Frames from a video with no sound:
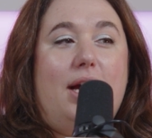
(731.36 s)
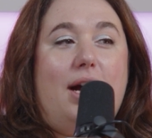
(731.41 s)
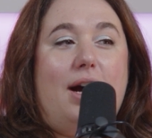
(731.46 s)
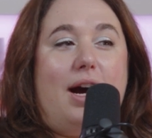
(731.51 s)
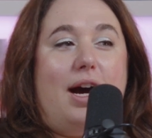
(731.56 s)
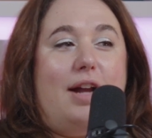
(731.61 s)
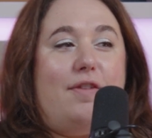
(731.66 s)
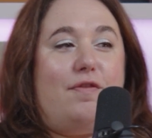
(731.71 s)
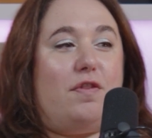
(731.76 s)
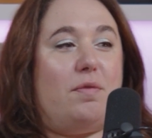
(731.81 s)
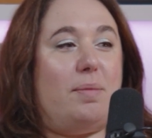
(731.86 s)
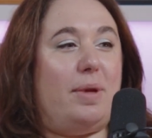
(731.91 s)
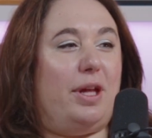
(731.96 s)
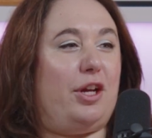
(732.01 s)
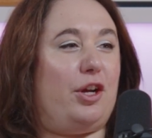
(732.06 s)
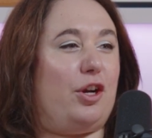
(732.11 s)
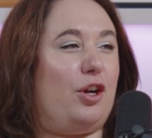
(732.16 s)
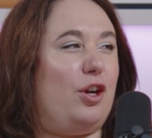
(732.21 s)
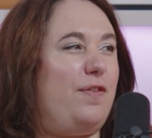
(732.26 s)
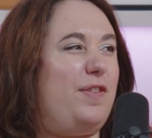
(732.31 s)

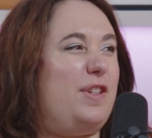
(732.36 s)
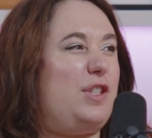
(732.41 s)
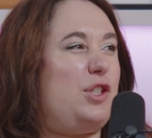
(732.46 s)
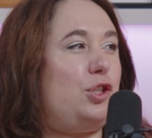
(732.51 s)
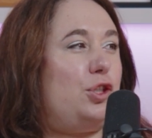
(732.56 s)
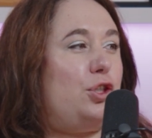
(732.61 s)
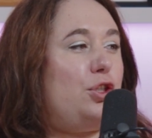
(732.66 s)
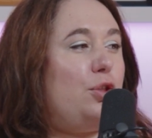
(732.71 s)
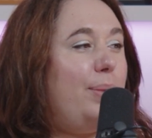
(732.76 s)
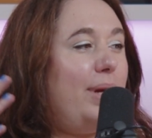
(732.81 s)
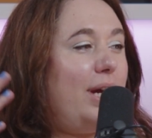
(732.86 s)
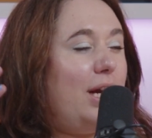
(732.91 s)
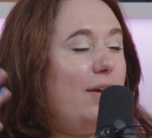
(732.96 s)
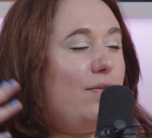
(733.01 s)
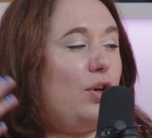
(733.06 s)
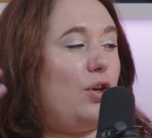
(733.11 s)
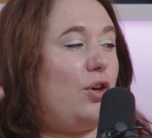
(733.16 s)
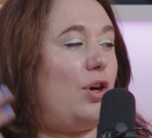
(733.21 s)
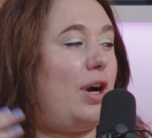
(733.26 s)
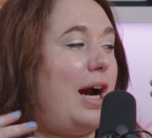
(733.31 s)
unfamiliar, if it's too big of
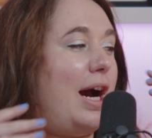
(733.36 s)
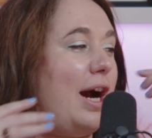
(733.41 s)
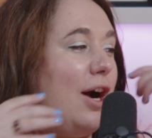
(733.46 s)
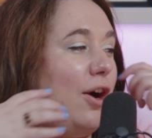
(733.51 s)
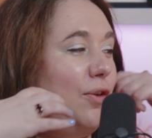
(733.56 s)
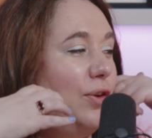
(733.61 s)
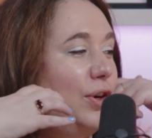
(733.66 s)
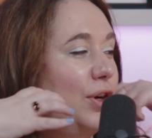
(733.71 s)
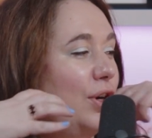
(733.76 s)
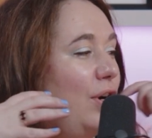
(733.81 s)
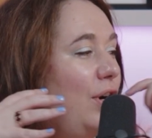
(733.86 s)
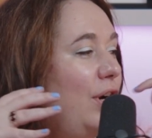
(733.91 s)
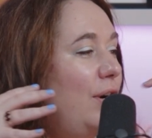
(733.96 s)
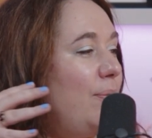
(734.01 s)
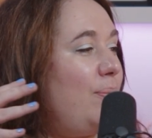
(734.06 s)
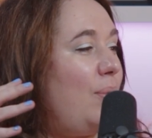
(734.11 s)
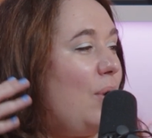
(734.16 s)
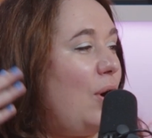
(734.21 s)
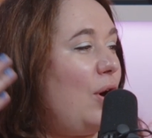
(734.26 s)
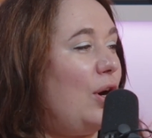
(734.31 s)
a crowd or
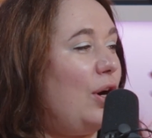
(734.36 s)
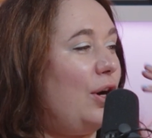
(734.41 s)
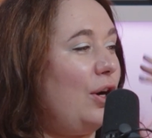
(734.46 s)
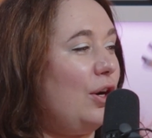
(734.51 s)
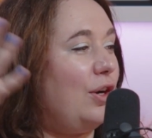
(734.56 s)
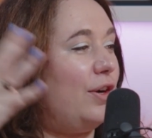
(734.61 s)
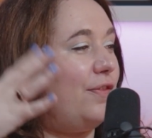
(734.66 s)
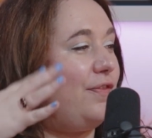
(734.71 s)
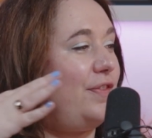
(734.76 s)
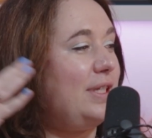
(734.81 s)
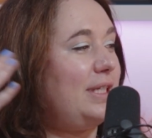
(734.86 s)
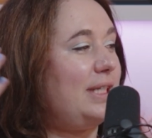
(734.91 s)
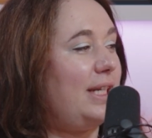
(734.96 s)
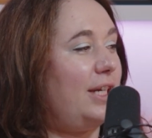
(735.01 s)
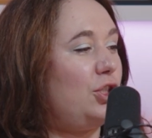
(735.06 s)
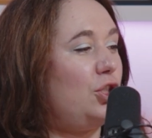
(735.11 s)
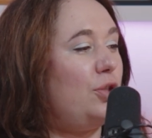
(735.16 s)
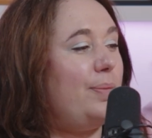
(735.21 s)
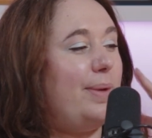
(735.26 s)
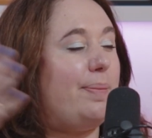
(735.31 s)
bar, or if it's
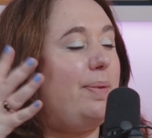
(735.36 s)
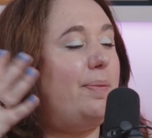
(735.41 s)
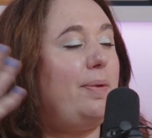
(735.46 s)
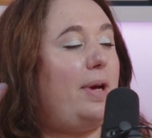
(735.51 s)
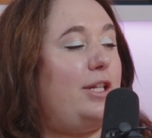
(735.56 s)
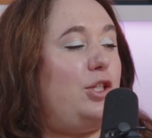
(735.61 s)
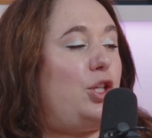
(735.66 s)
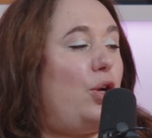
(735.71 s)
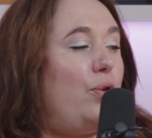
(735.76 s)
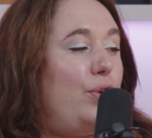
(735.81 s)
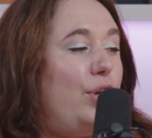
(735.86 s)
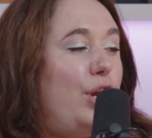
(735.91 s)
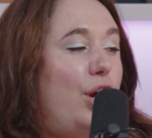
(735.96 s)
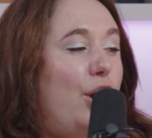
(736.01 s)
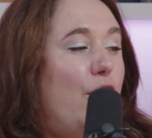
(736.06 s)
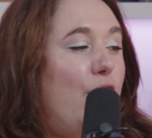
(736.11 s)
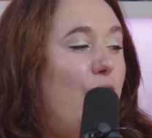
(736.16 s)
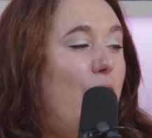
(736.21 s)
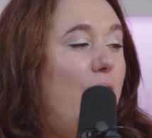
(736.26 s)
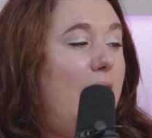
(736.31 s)
like too many people I don't
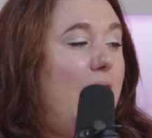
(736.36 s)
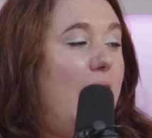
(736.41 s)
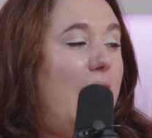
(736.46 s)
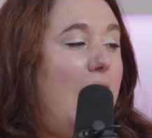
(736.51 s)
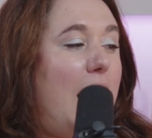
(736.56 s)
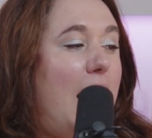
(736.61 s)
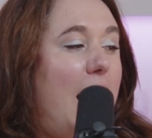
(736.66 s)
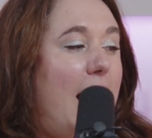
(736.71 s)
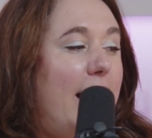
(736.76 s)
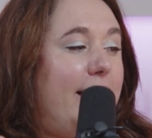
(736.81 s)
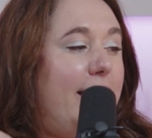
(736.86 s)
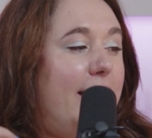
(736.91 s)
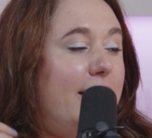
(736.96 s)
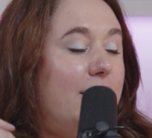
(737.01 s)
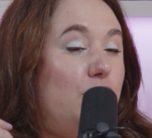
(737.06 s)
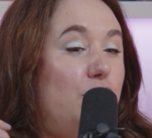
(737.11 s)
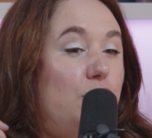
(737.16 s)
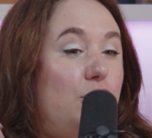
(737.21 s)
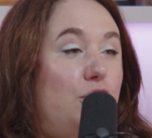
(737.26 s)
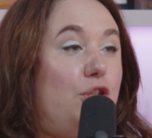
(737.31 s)
know. I can't
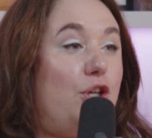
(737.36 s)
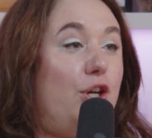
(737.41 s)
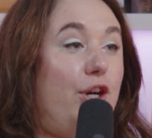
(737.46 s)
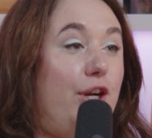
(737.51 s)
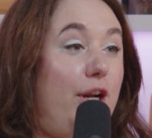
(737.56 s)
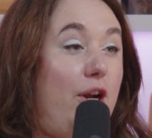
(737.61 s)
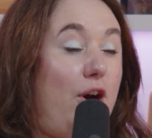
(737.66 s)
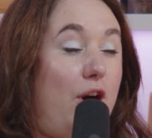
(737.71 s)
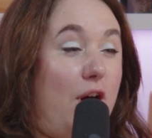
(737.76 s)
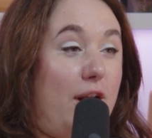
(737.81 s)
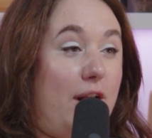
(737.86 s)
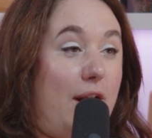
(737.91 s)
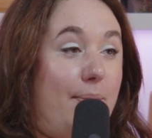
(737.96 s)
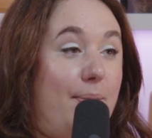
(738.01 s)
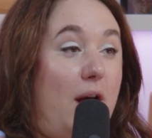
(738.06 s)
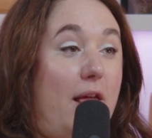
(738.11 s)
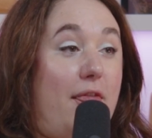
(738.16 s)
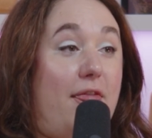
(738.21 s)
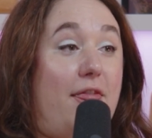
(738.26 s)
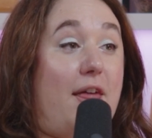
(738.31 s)
just turn it on. I'm
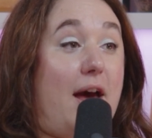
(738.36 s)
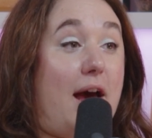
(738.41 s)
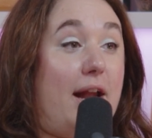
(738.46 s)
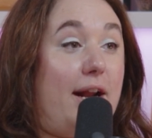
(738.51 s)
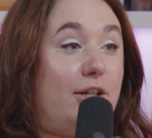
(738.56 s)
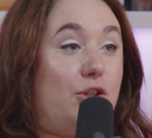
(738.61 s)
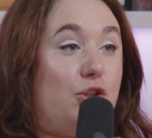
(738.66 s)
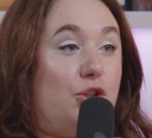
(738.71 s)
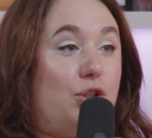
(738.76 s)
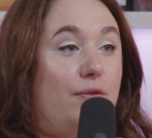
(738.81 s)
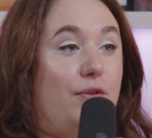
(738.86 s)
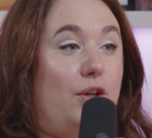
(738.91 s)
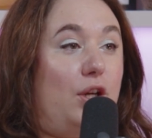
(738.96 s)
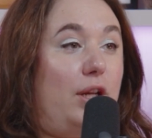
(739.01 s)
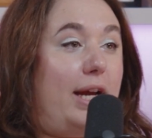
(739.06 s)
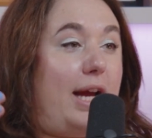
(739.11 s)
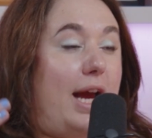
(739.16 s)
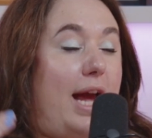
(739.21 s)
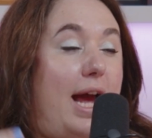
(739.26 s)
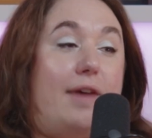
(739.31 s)
not that extrovert.
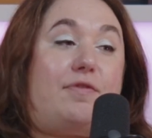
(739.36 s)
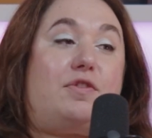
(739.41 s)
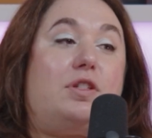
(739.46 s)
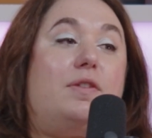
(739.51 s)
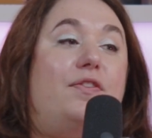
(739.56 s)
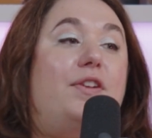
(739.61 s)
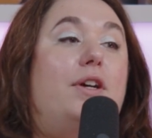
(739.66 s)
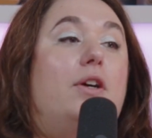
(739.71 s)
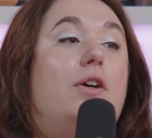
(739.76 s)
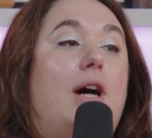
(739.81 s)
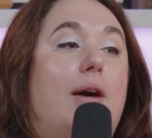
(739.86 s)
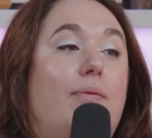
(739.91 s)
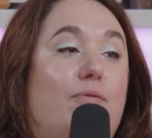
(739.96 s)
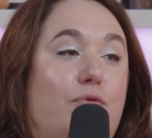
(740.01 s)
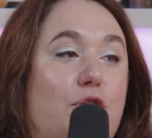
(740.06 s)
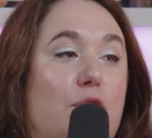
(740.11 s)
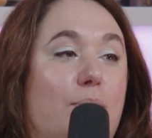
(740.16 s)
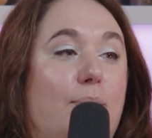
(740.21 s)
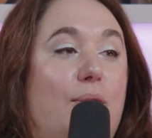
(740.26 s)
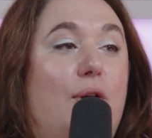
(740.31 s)
Like I have to feel
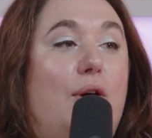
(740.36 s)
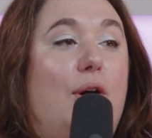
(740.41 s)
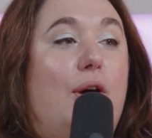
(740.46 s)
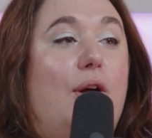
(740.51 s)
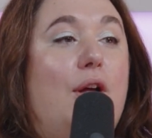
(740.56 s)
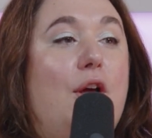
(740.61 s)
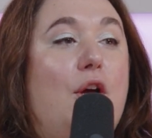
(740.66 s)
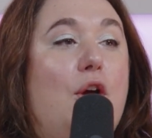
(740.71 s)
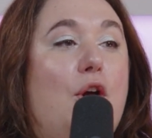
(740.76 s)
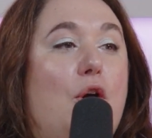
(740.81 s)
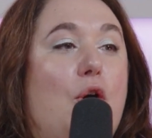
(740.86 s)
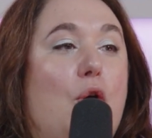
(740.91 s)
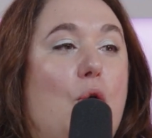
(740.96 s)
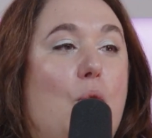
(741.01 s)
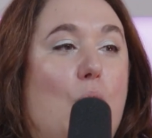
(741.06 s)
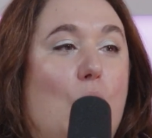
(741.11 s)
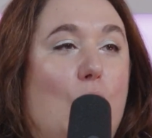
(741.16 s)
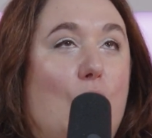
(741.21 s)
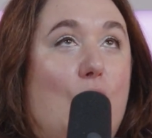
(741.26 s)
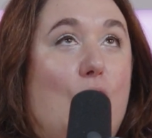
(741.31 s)
comfortable
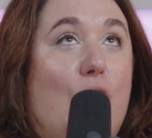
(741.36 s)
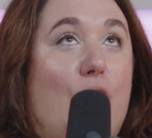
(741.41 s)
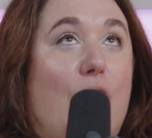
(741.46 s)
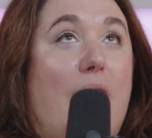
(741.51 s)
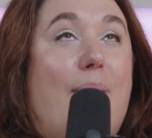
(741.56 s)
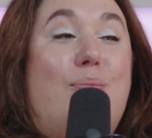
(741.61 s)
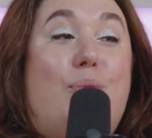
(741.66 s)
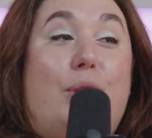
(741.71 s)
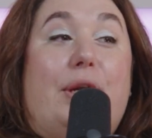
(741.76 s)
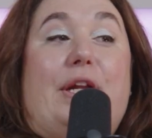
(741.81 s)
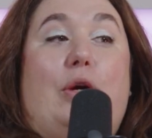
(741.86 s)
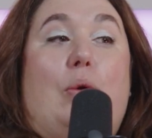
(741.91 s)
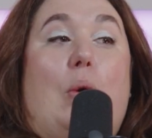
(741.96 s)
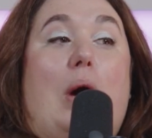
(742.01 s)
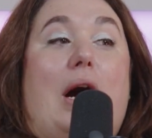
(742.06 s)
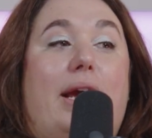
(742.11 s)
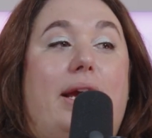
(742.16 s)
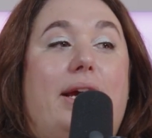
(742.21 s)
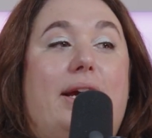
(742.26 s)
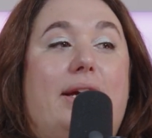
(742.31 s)
or I'm pretty
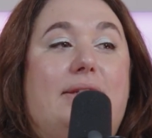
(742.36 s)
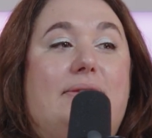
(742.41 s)
quiet.